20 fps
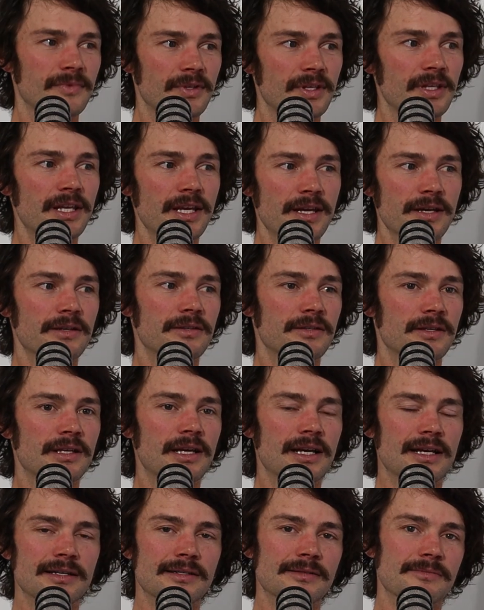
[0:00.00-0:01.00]
Yeah.
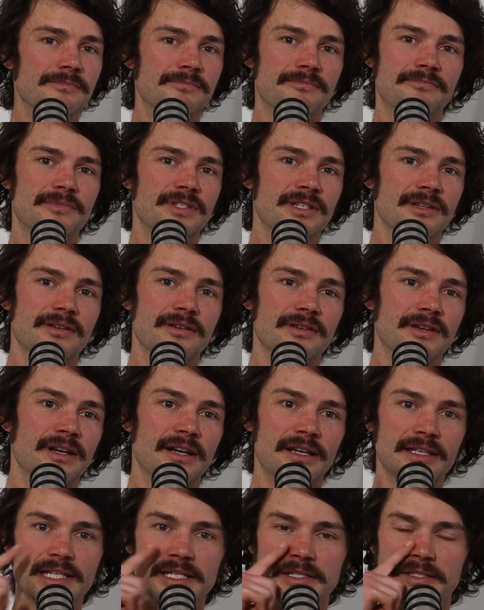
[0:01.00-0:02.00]
So I
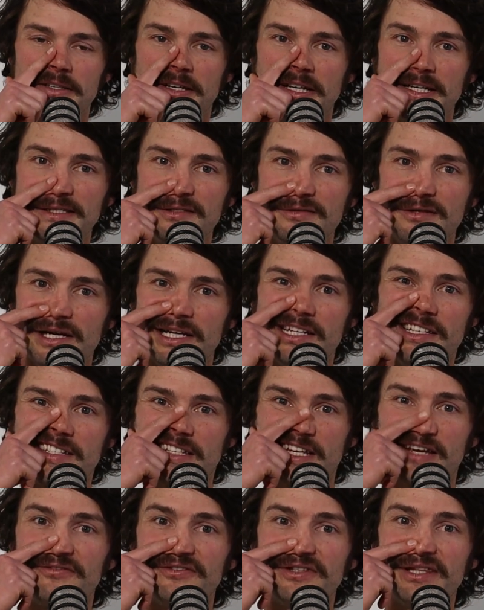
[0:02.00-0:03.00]
guess I
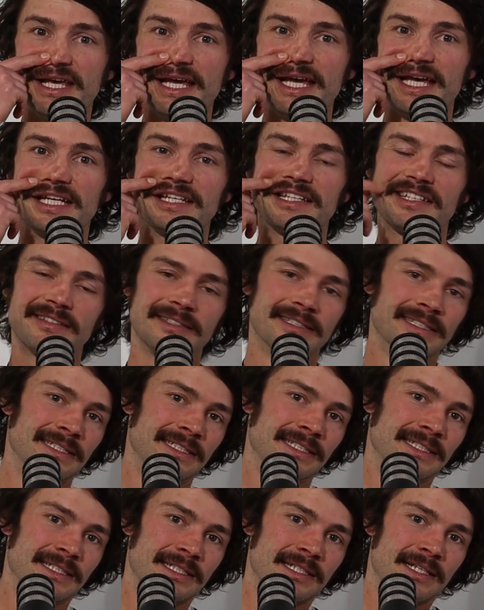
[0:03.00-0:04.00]
discovered that
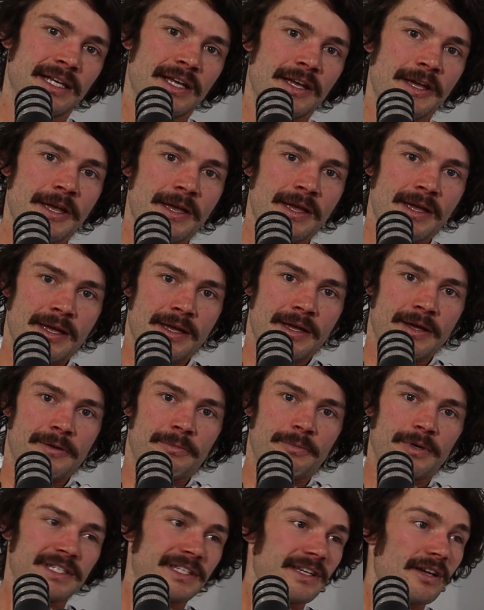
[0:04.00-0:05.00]

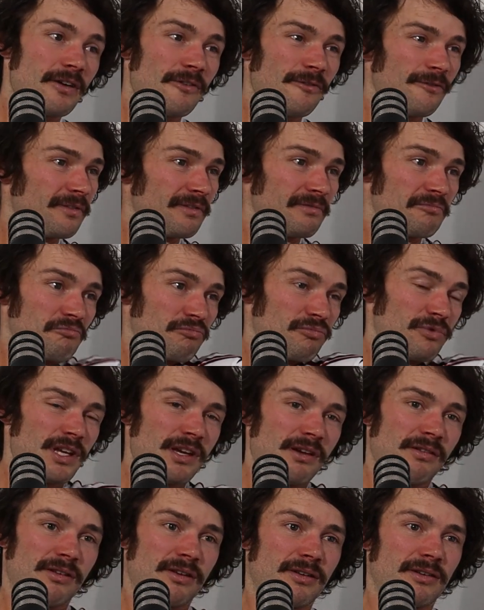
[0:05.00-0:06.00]
myself, and yeah,
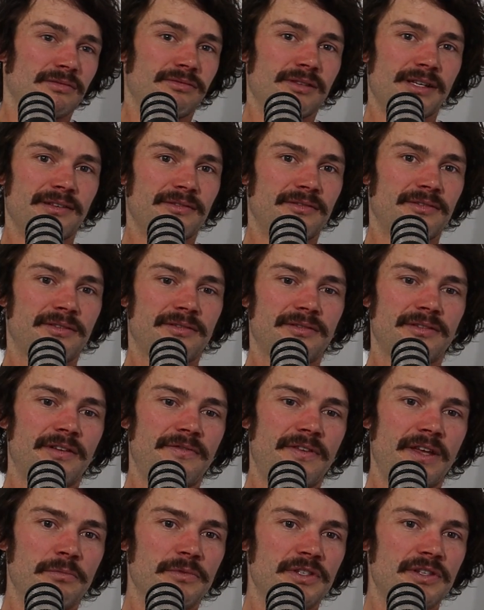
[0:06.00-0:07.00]
like I've
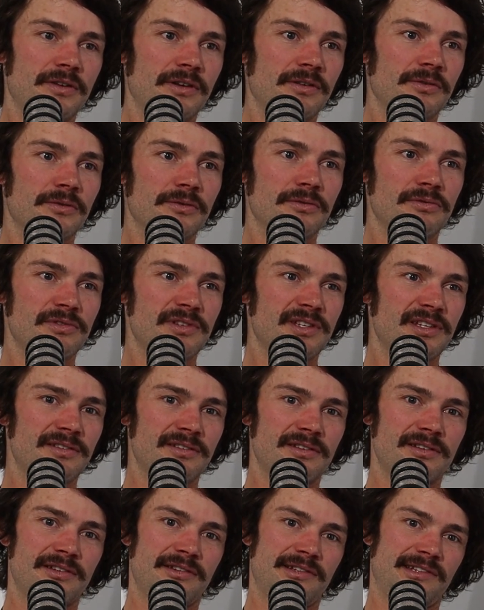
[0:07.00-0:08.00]
had my struggles as
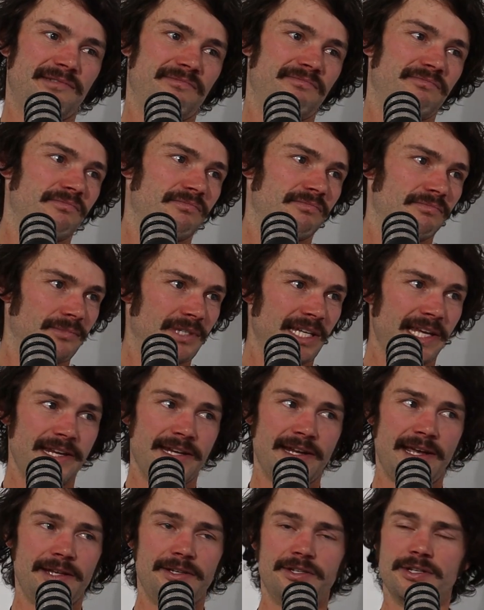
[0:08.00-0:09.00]
a
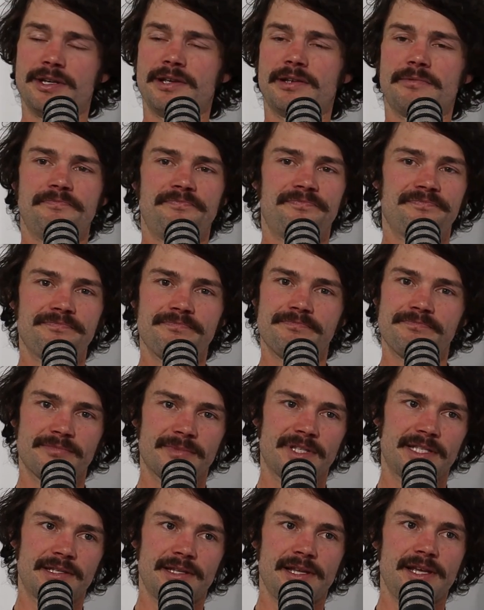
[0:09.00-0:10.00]
teenager
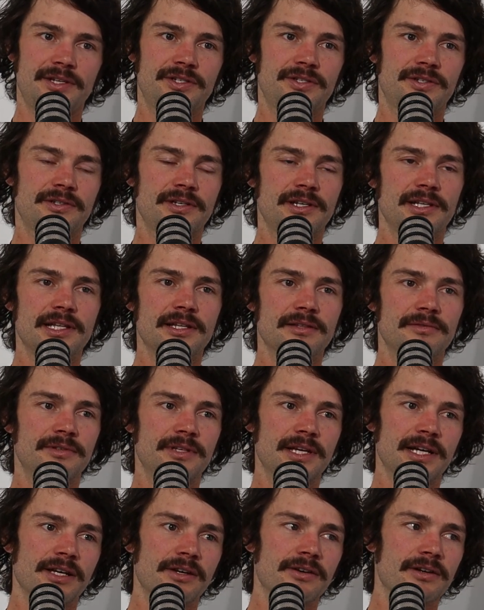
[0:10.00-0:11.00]
slash
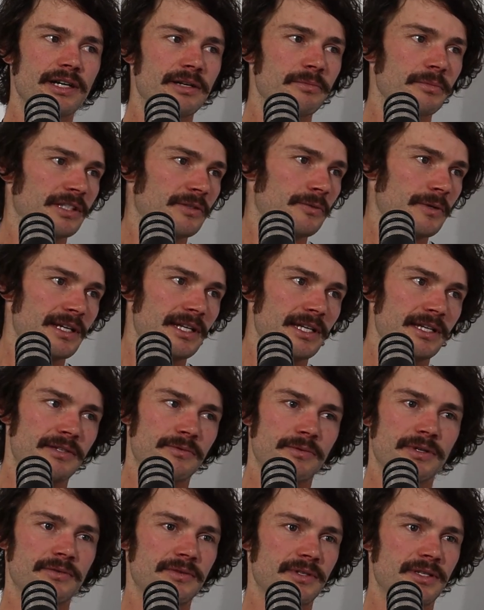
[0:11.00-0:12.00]
young guy in my 20s when
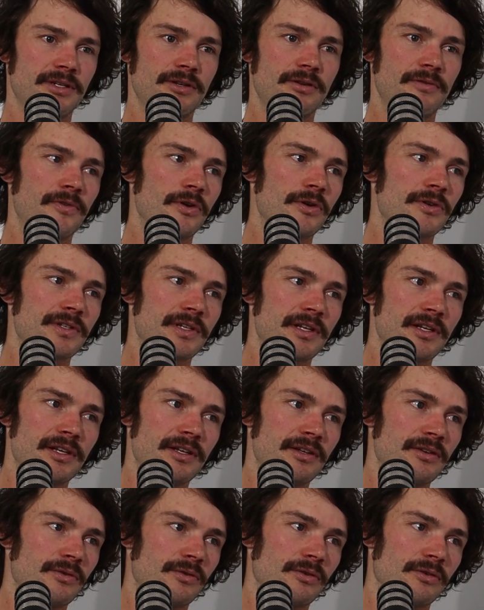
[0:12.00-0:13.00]
I was in university
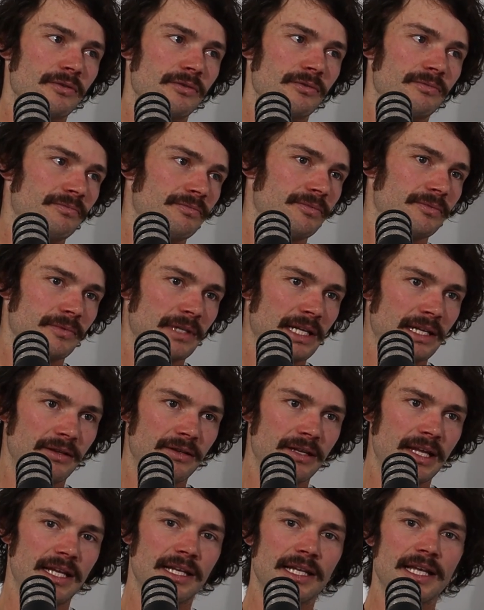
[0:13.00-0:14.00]
or in
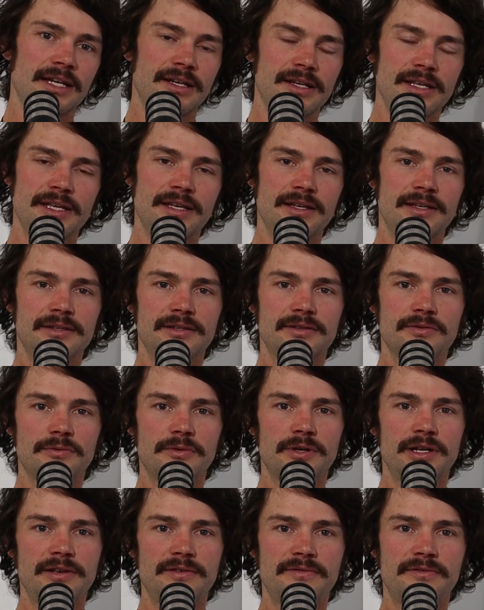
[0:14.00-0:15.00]
later years or
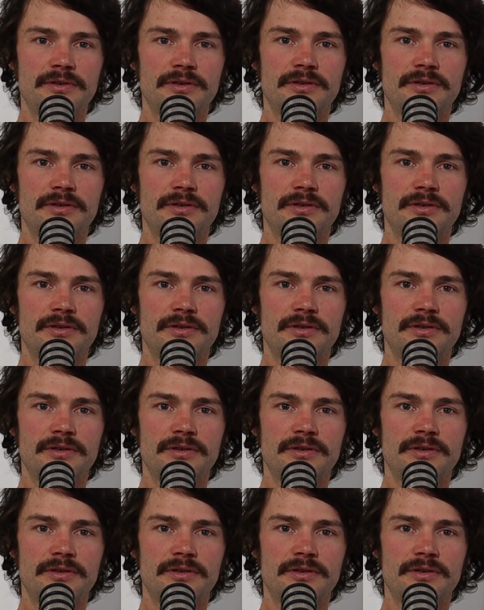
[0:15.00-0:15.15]
whatever.